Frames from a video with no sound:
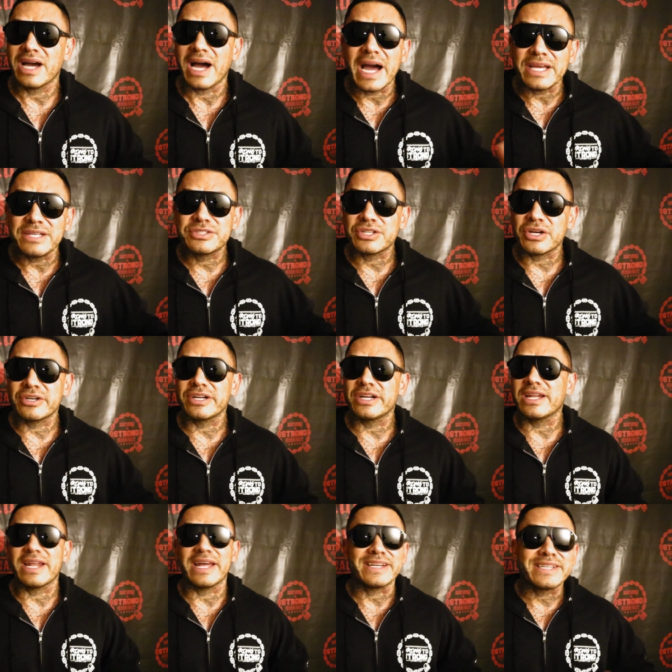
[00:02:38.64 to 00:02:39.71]
I started
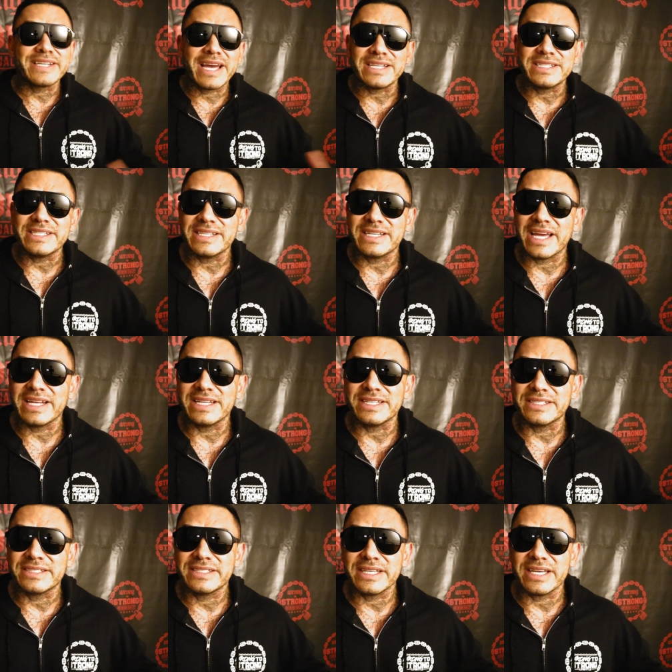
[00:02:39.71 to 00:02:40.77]
in like
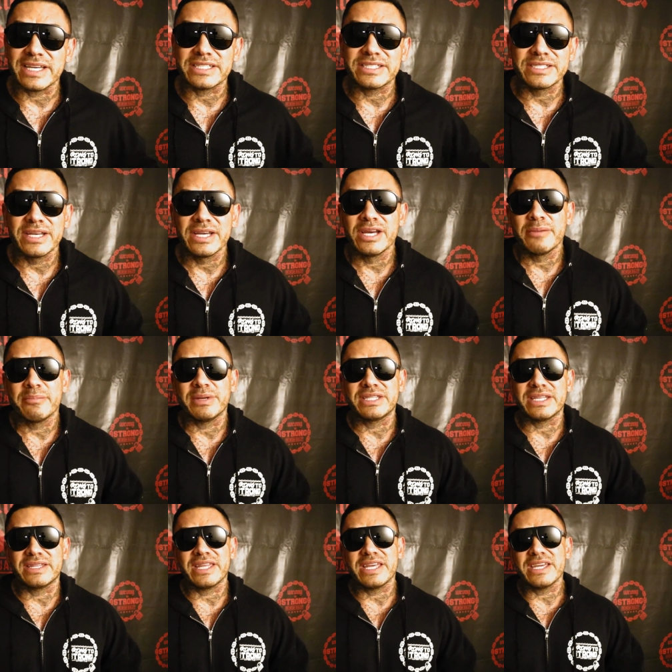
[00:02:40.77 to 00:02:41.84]
1996,
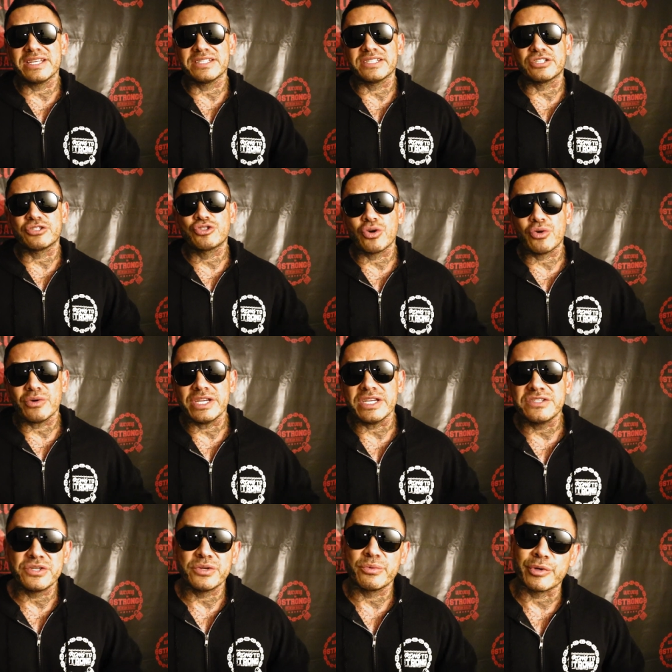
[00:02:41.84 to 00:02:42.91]
but the thing is, it's so
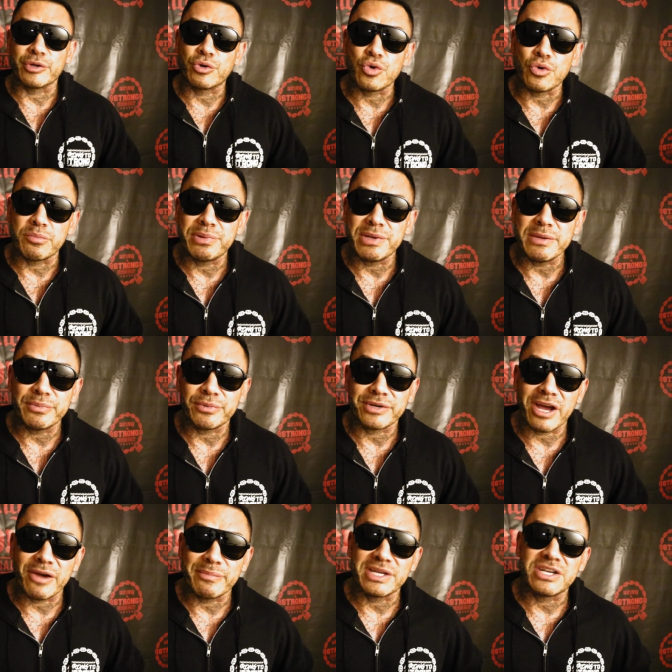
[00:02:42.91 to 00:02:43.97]
easy to recruit people
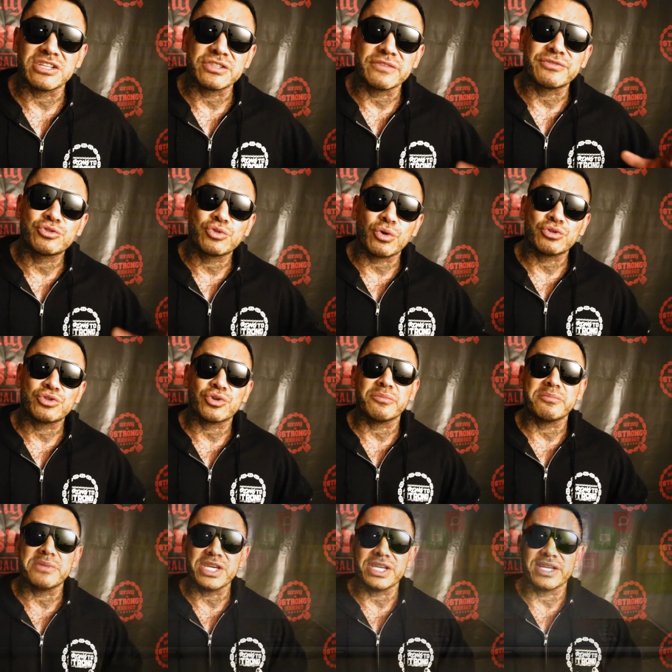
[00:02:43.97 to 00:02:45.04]
now because of social
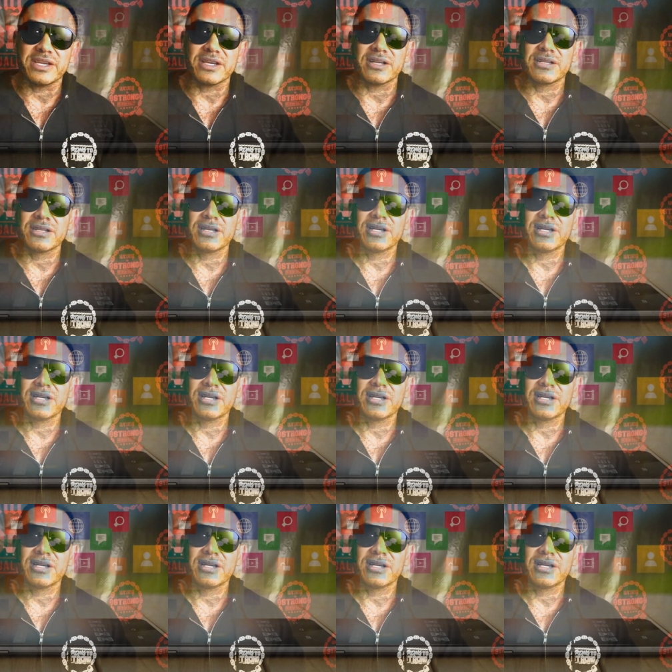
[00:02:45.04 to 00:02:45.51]
media.